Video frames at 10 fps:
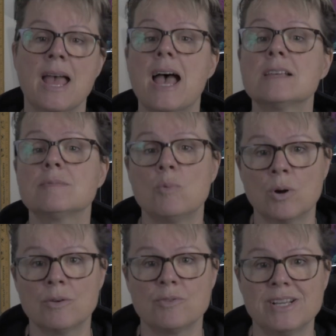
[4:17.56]
As
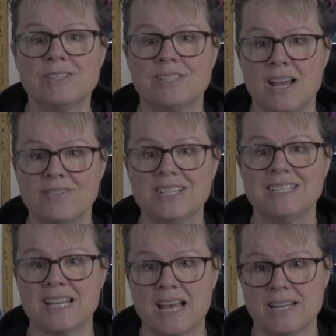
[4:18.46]
more real diving
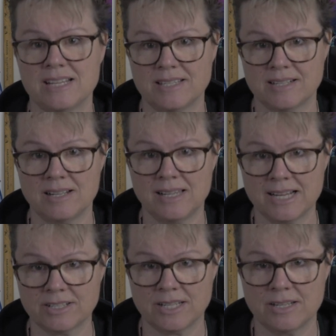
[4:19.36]
data is
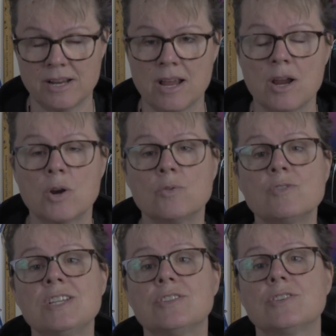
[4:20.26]
collected,
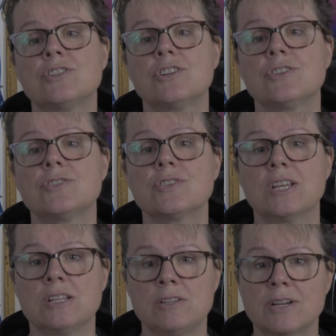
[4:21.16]
researchers
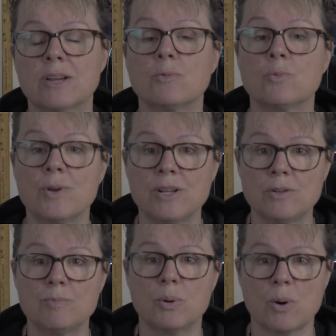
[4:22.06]
can look at
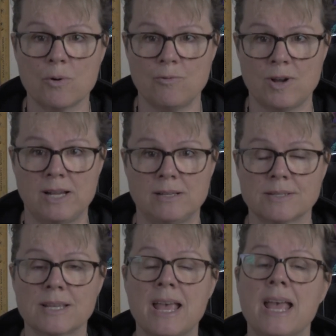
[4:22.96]
real
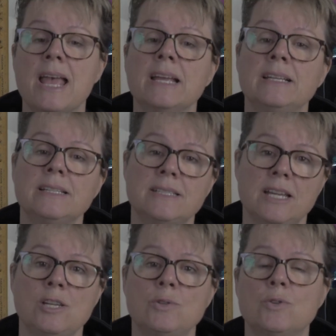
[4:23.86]
profiles and
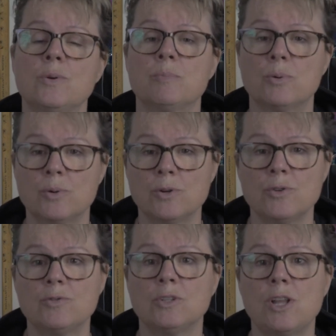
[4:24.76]
continue to
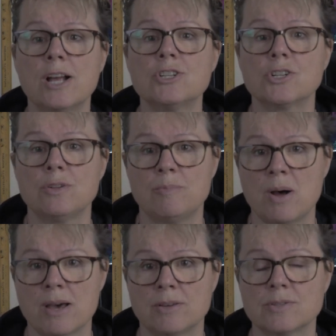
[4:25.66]
improve logical
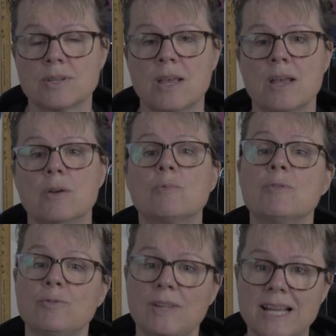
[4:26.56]
models
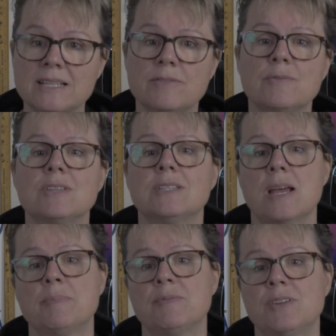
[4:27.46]
reflective of the
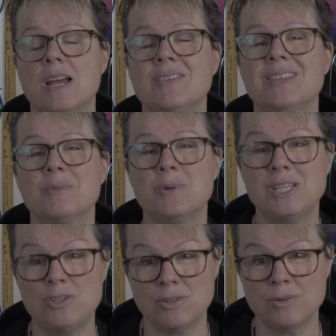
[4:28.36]
type of diving that we
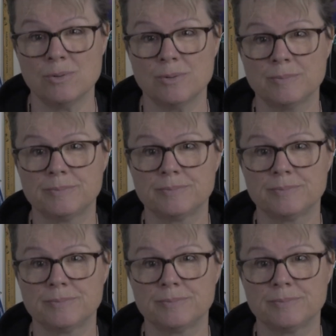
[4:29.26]
do.